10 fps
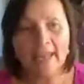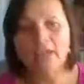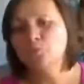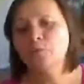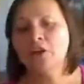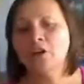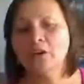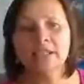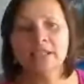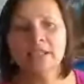and
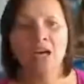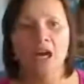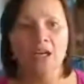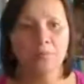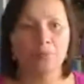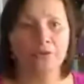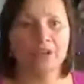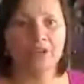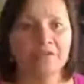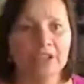we are going to talk
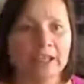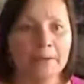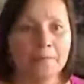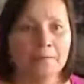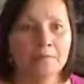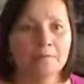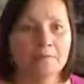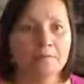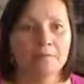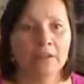briefly
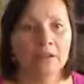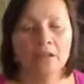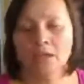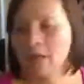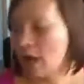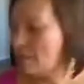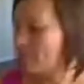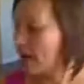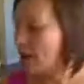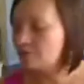about